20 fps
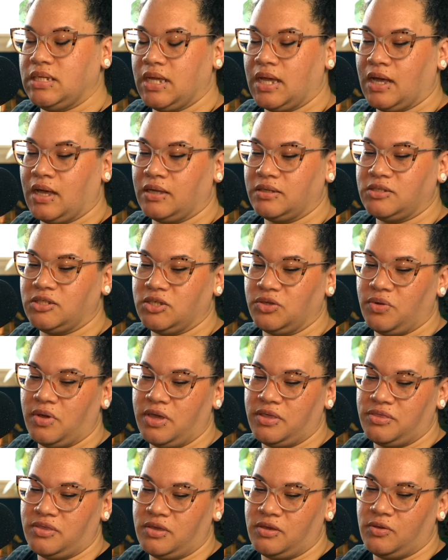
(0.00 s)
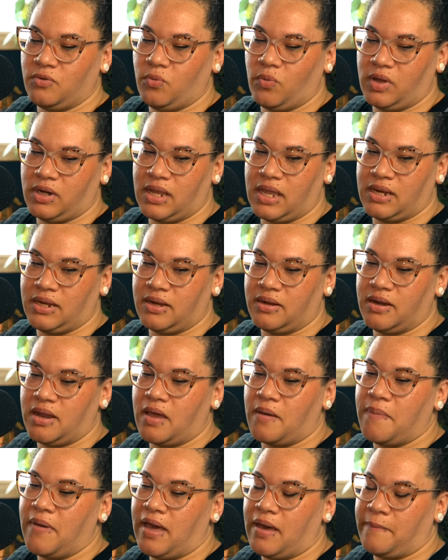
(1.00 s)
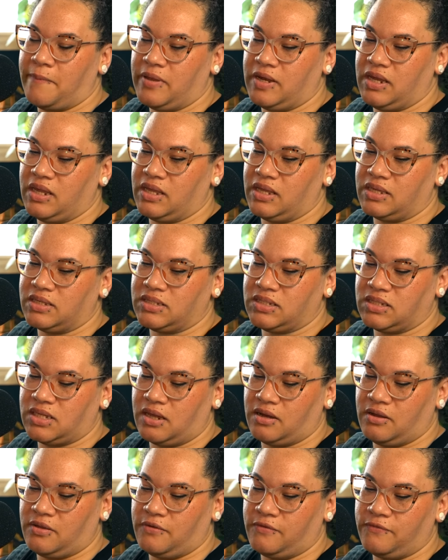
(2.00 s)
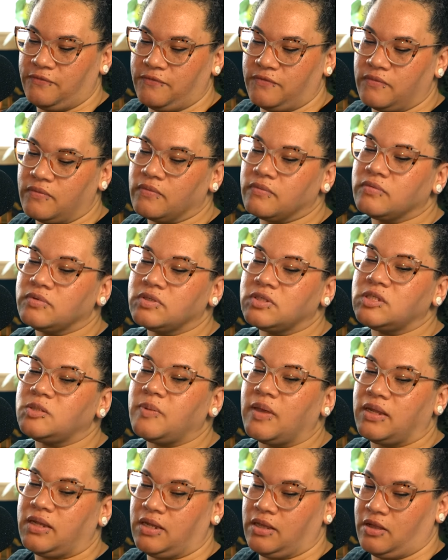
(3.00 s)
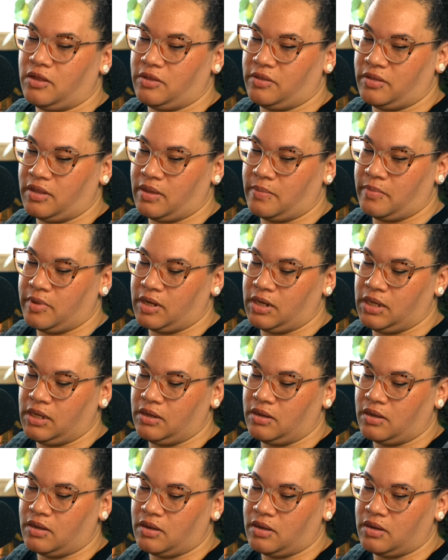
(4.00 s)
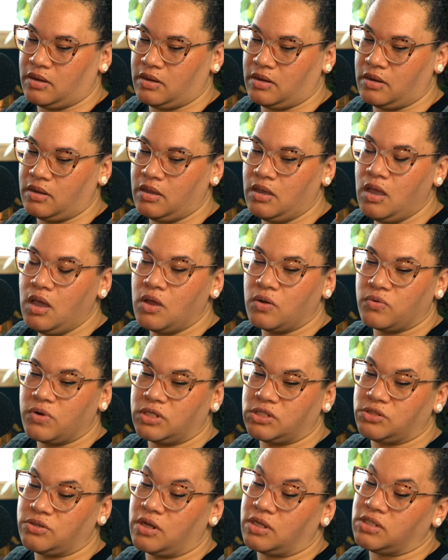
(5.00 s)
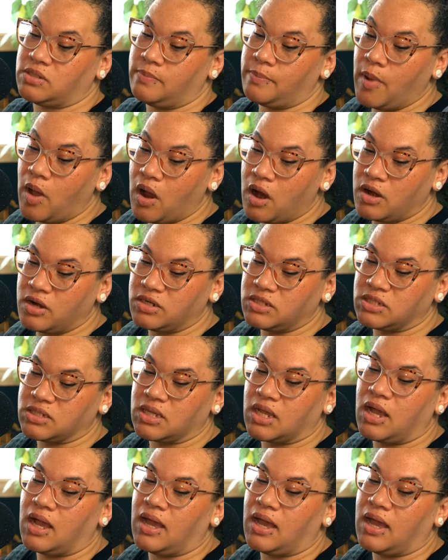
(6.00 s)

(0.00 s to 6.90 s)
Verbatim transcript: Yeah, so I think what ended up happening, instead of spending all that money on restaurants and bars,